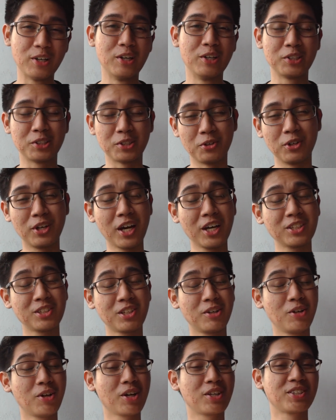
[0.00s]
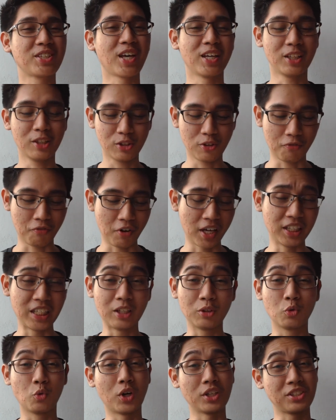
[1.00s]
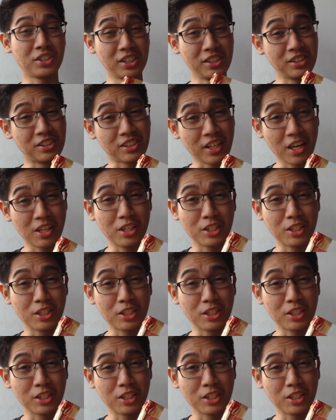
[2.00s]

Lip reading: So guys, are you excited to find out what's inside